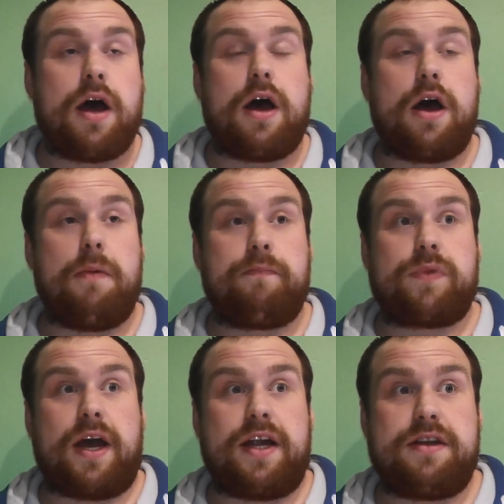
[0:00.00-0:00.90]

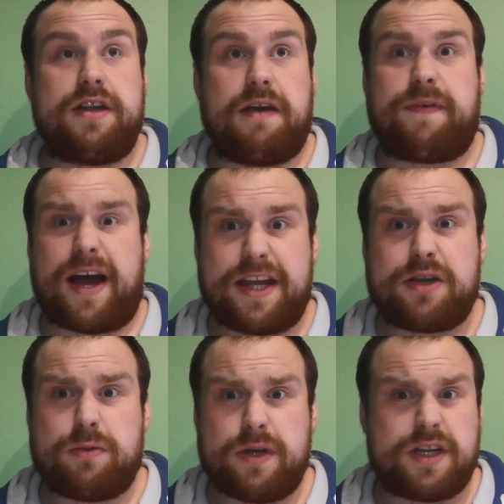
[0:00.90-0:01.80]
And yeah, for
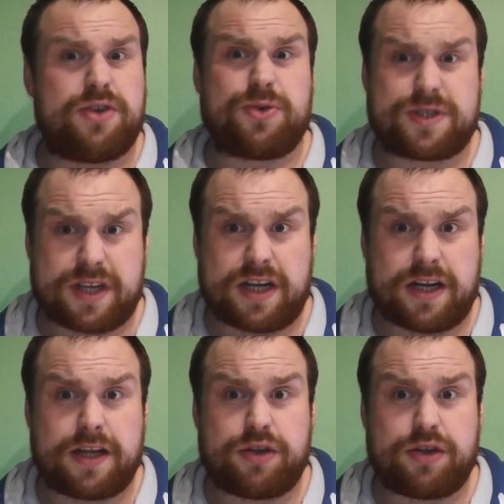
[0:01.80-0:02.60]
£8 you're stealing it.